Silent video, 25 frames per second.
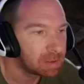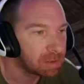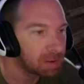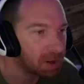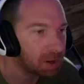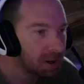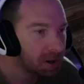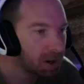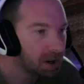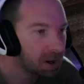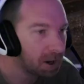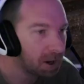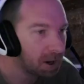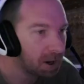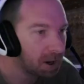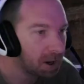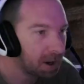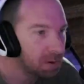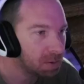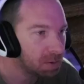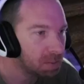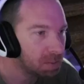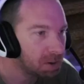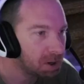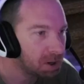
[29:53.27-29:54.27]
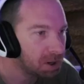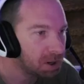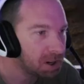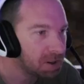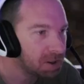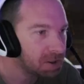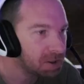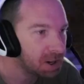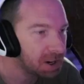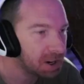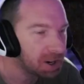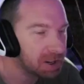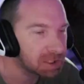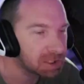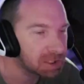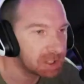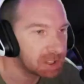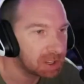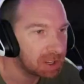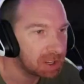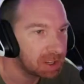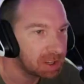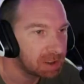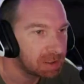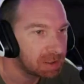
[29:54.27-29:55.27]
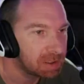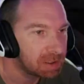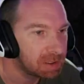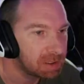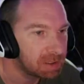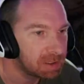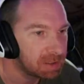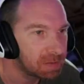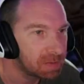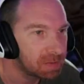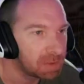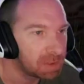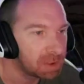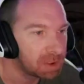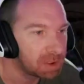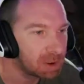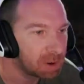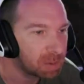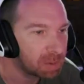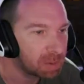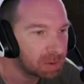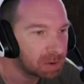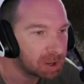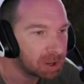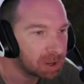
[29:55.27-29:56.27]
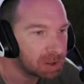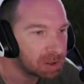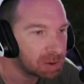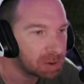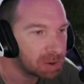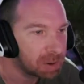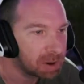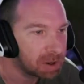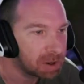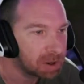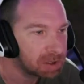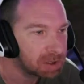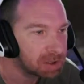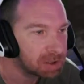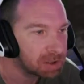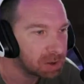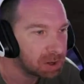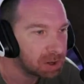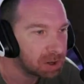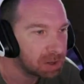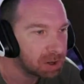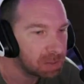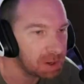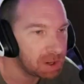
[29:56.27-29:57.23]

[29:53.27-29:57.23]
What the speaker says: Hey, don't bring out your axe like that. Almost thought you were about to swing at me.